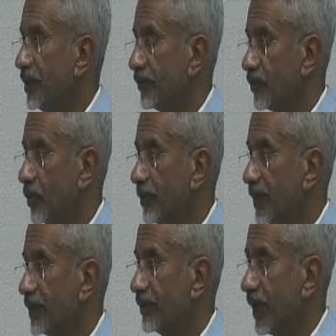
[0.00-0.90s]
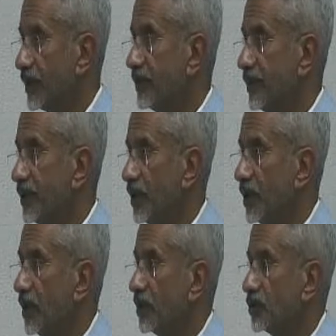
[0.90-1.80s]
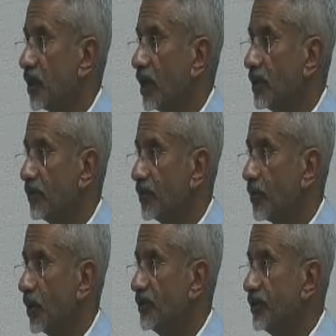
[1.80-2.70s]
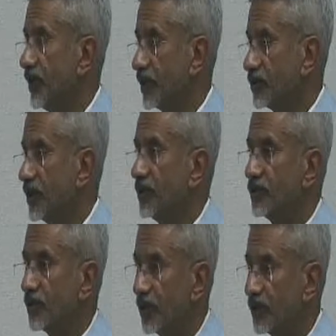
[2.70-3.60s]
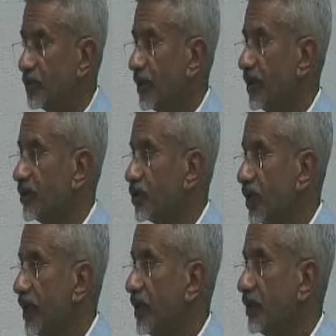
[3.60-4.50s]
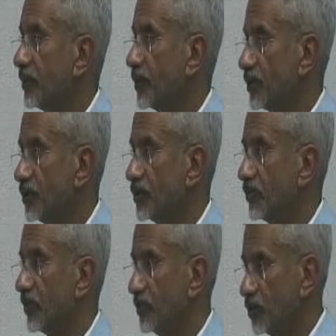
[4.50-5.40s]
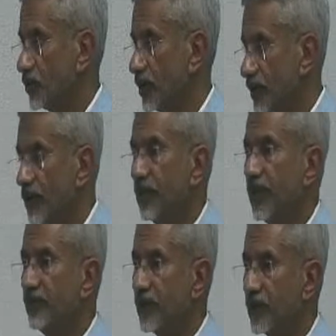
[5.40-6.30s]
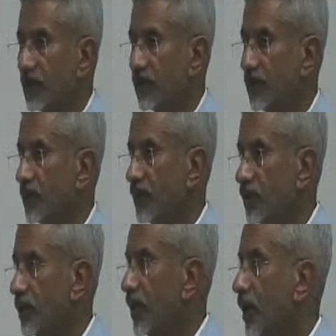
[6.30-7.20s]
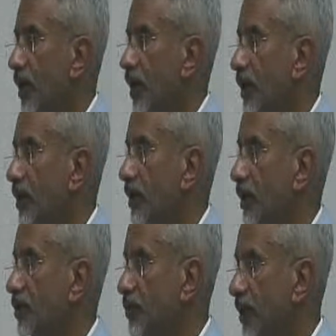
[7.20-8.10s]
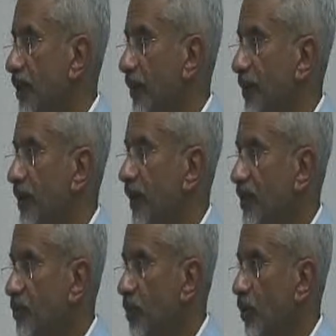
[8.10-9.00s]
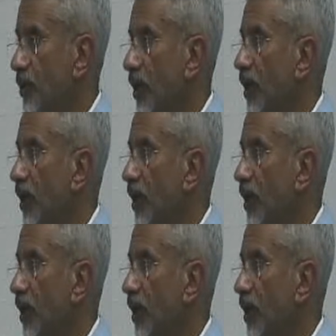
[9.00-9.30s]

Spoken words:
of cooperative activity, starting with policy exchanges and experience sharing. The potential for mutual benefit, I think, is being rapidly explored.